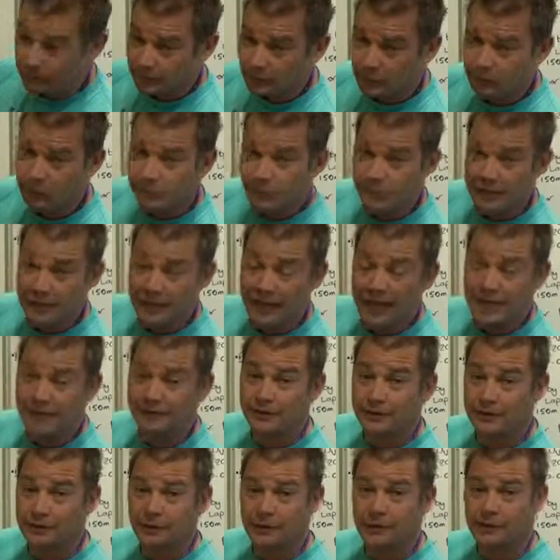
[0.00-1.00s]
We don't really
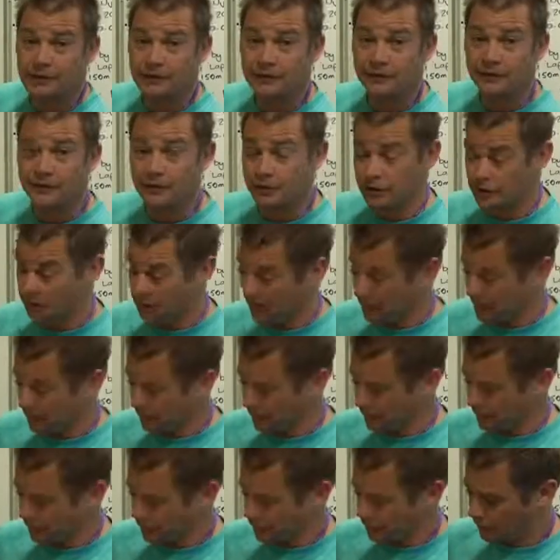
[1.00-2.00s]
have any high-altitude
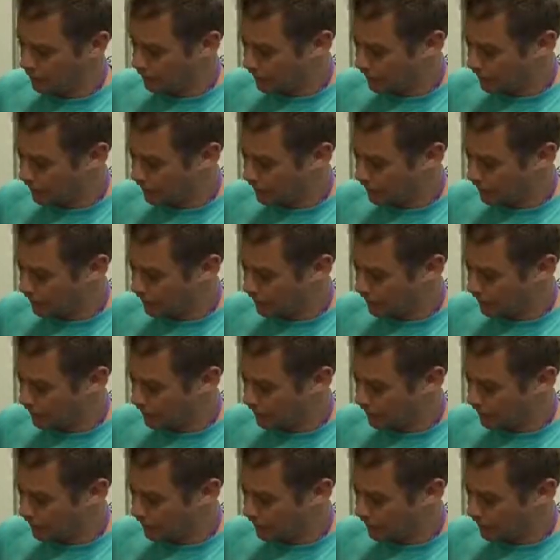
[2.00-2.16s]
areas,